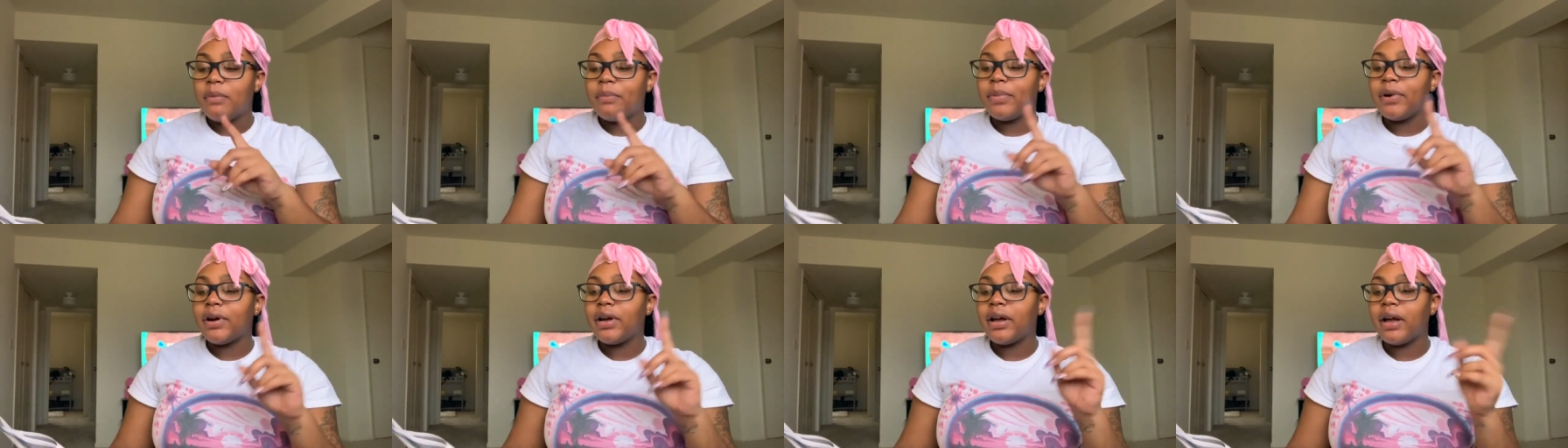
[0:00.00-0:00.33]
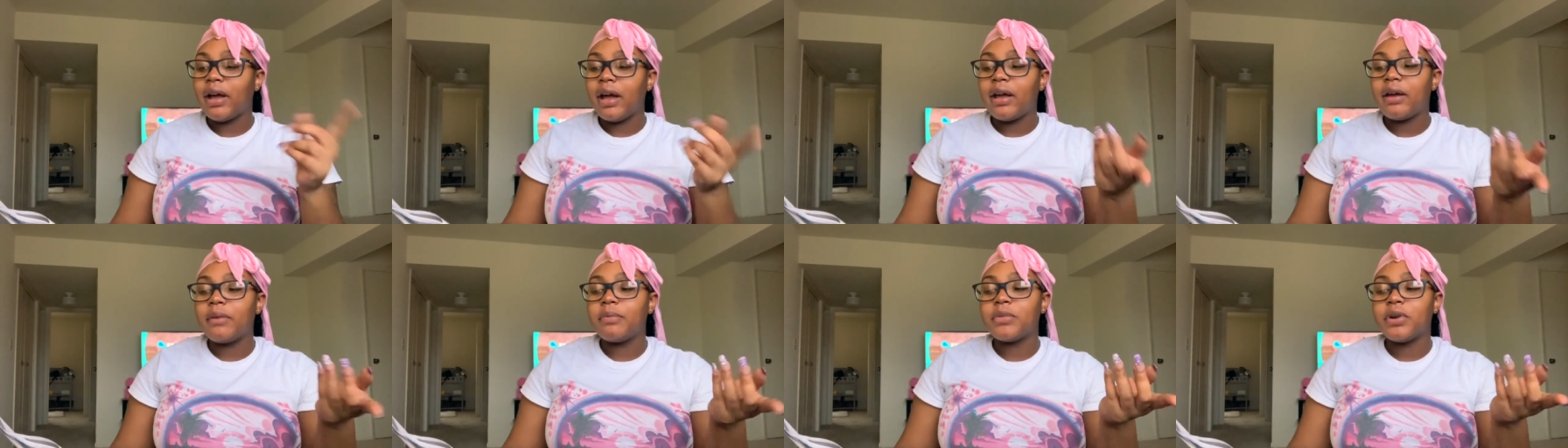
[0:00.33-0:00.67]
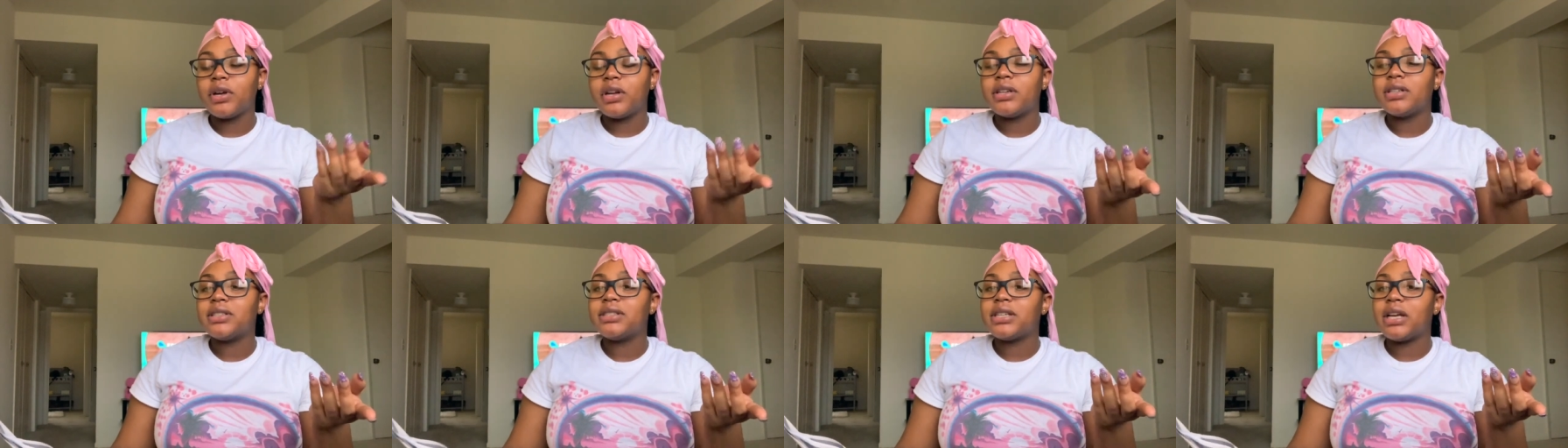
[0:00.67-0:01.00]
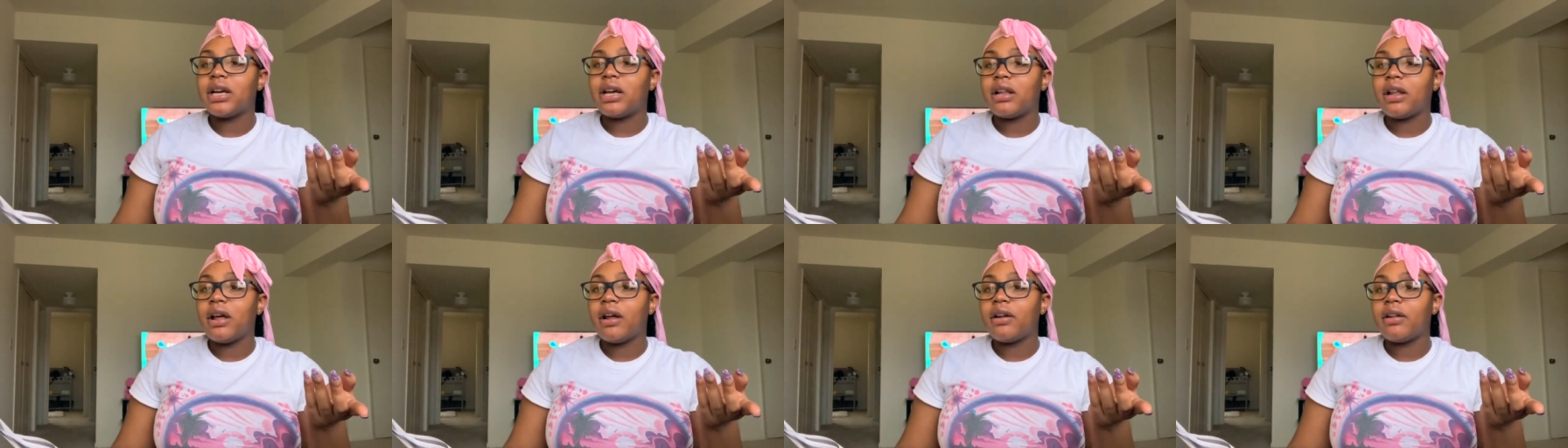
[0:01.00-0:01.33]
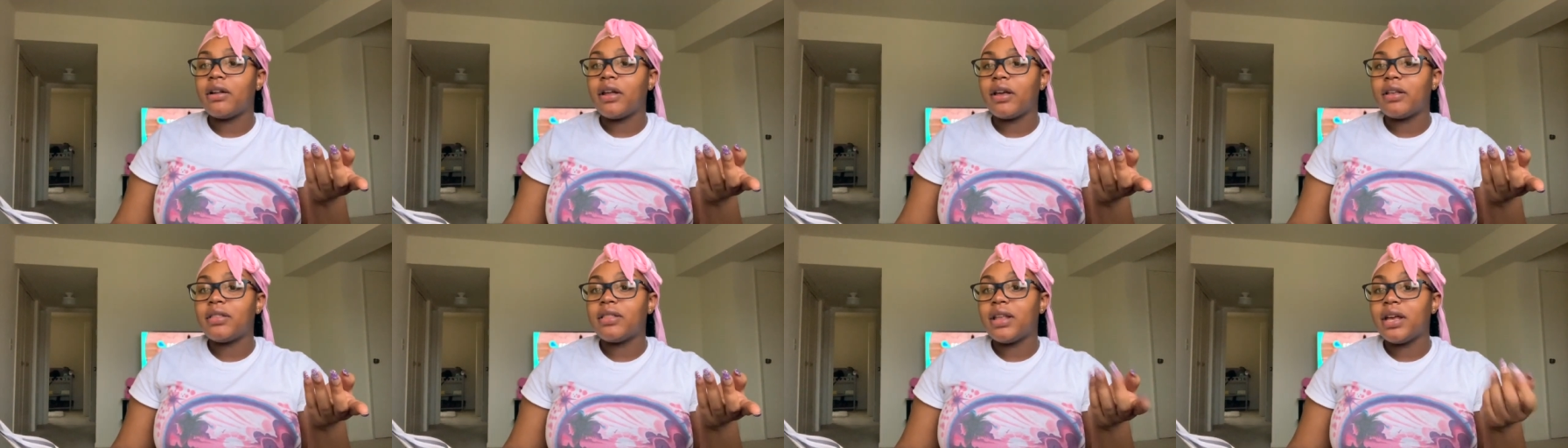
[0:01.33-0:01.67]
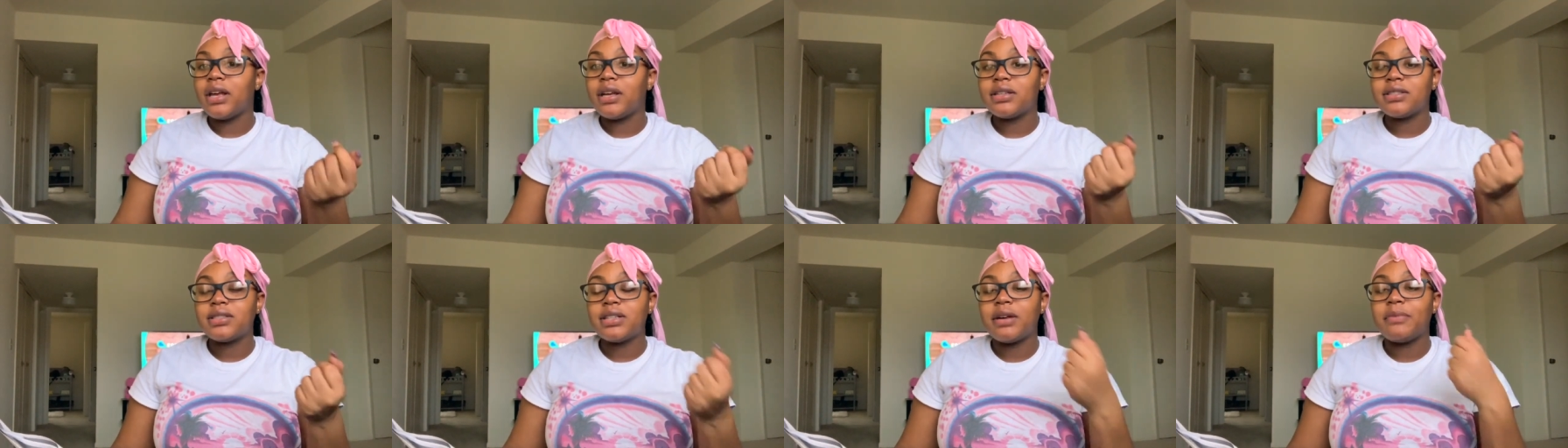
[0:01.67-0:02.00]
but I am gonna say a lot of like
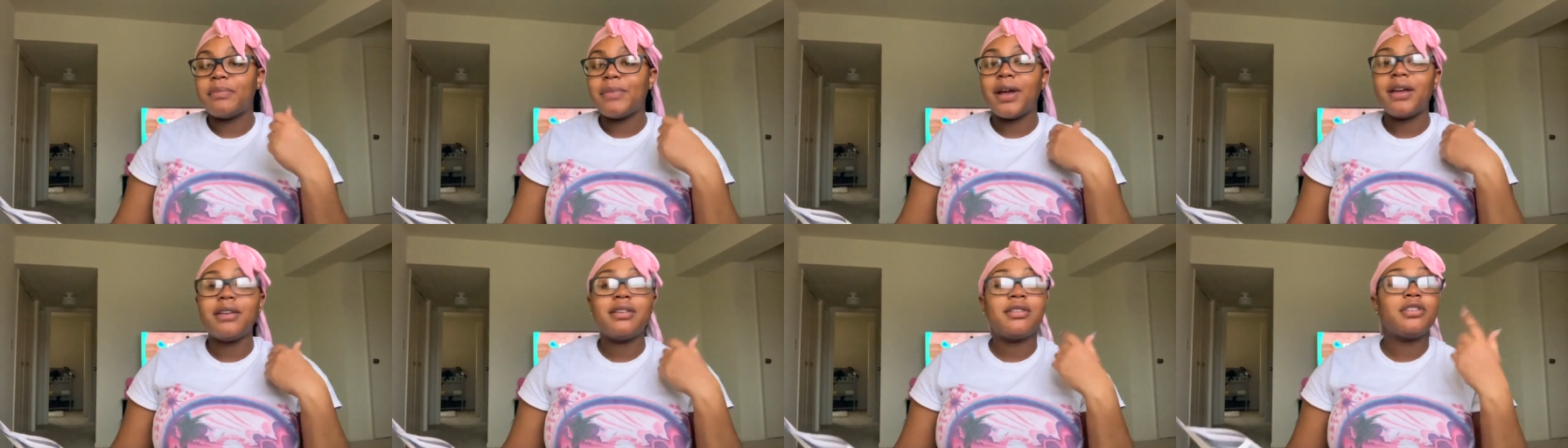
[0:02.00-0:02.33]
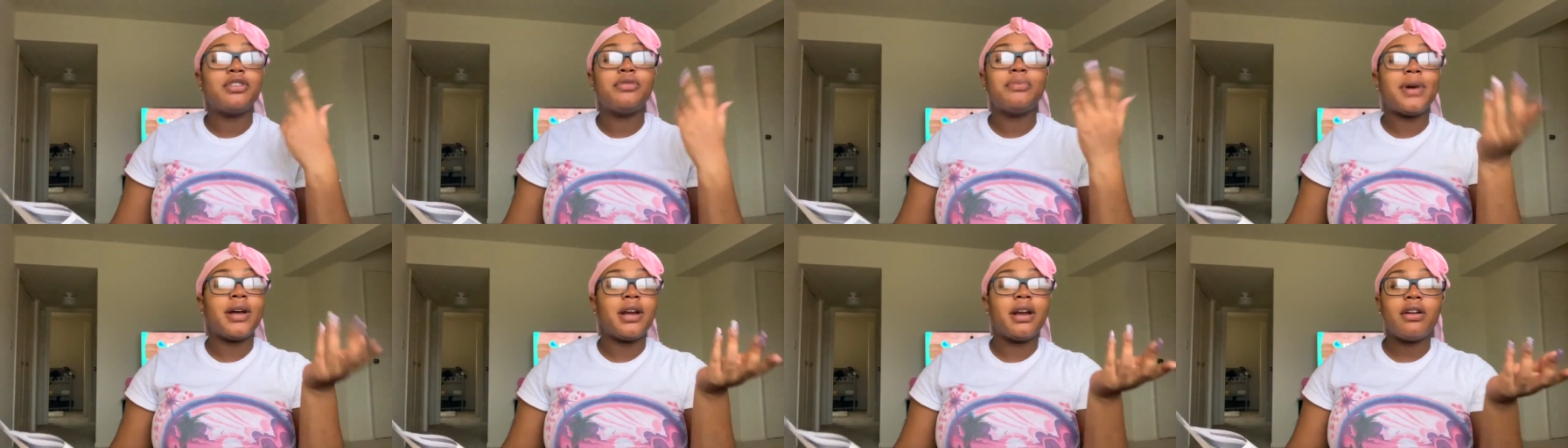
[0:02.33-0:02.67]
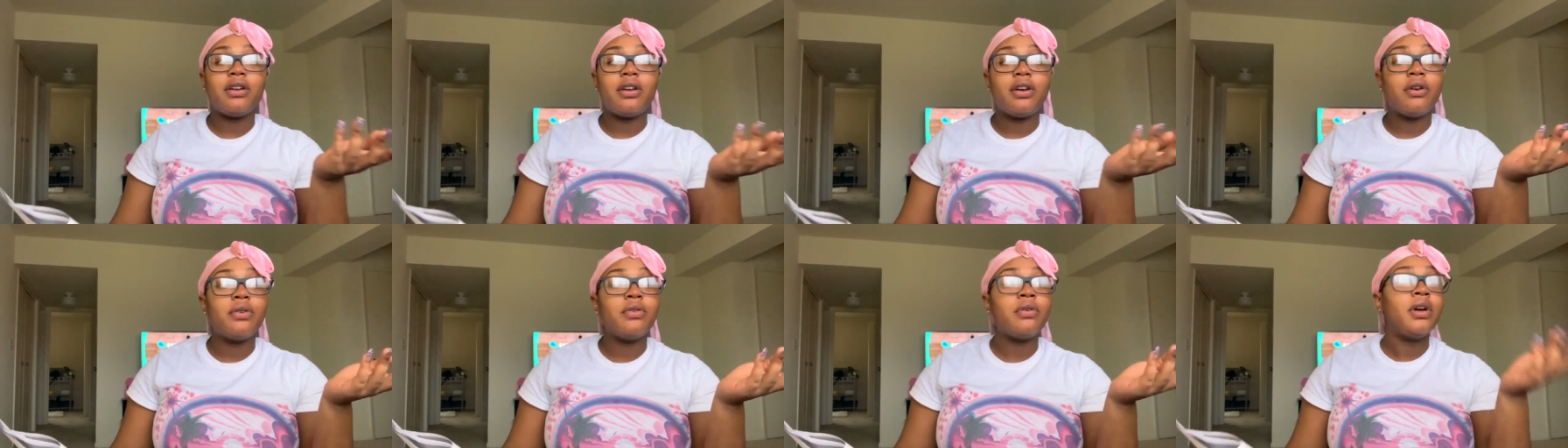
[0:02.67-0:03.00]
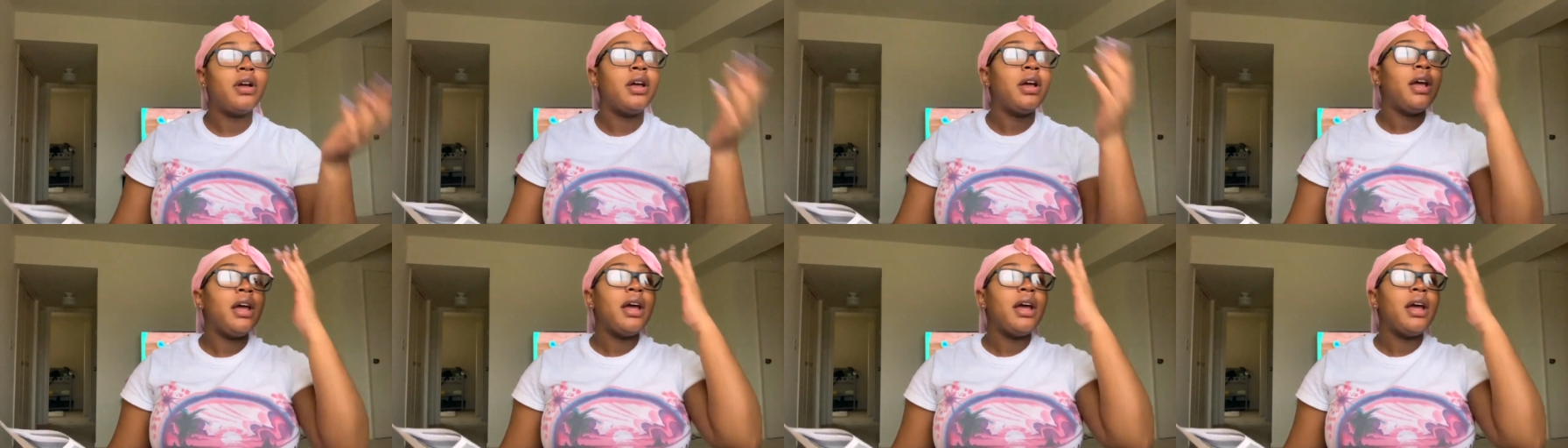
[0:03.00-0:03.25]
things that you might not know.